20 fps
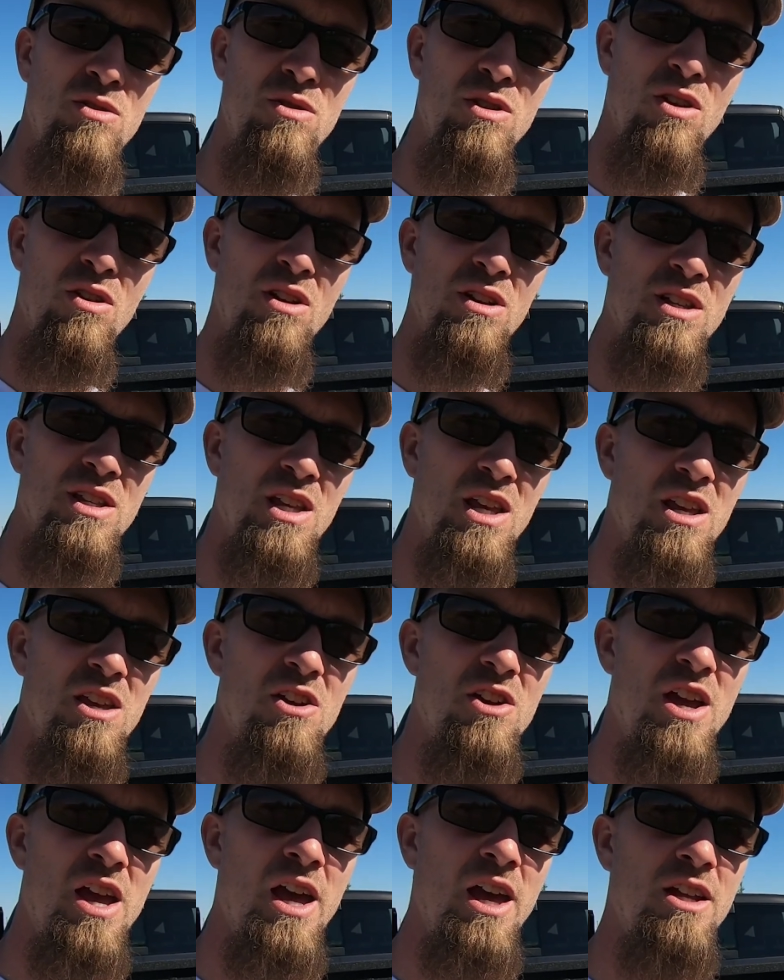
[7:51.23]
you can see
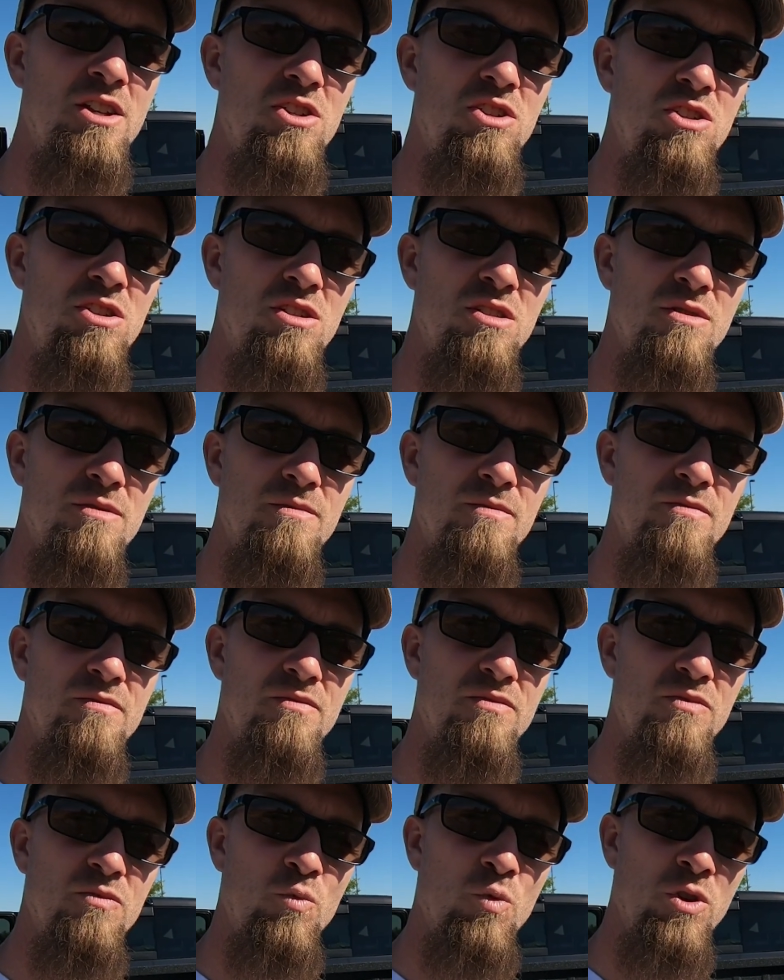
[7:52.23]
your hitch
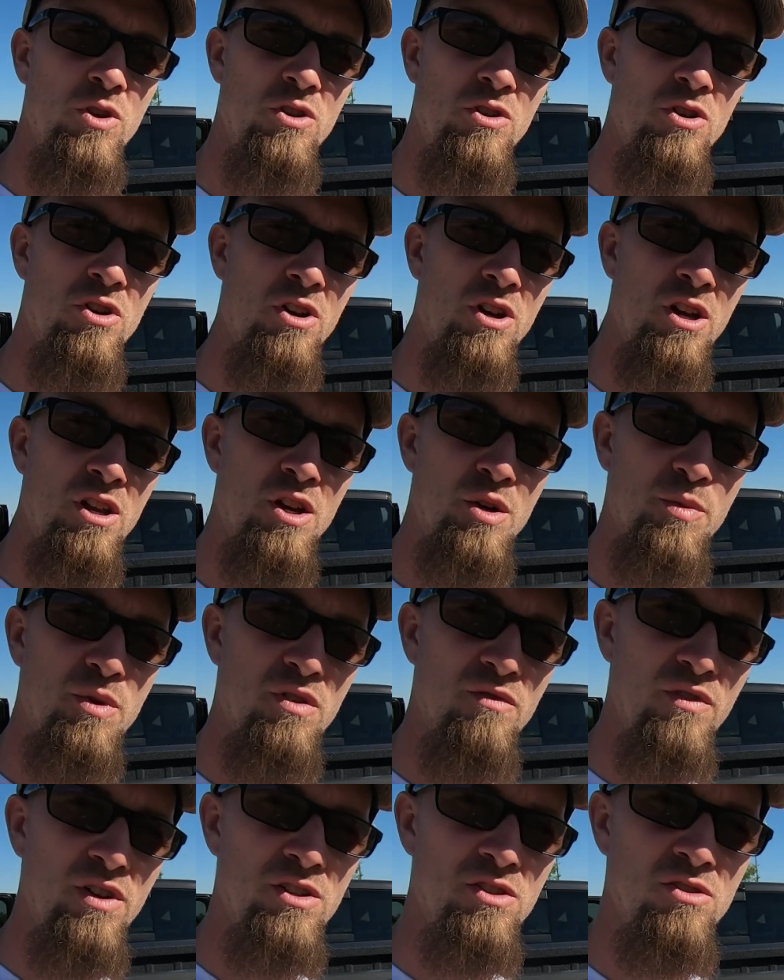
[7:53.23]
when you're hooking up
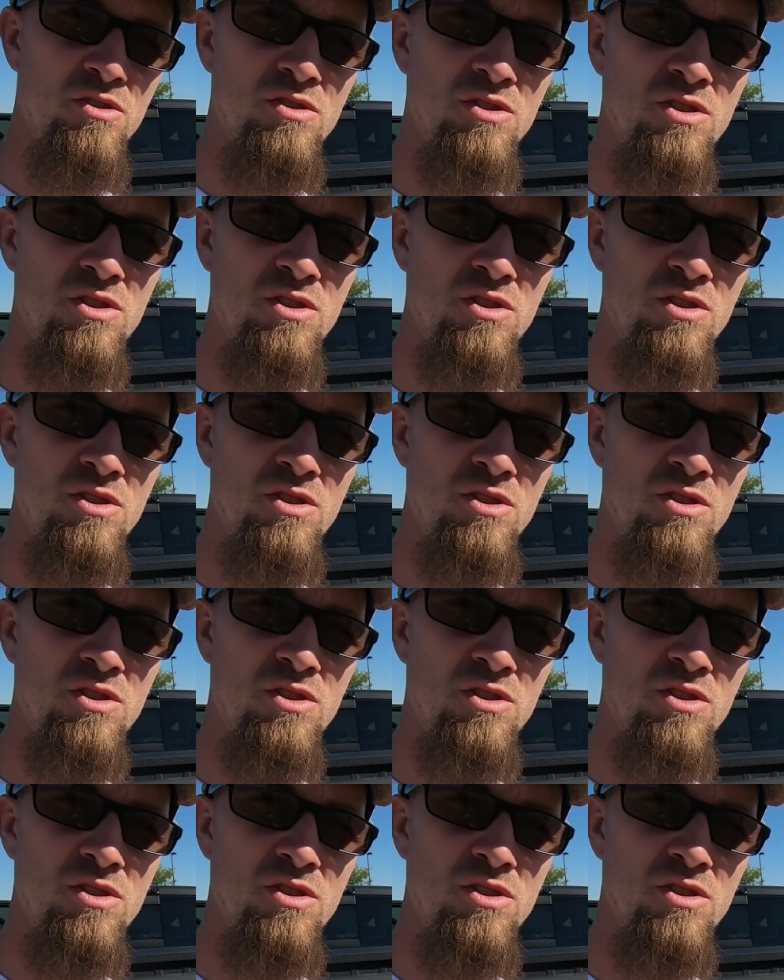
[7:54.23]
conventional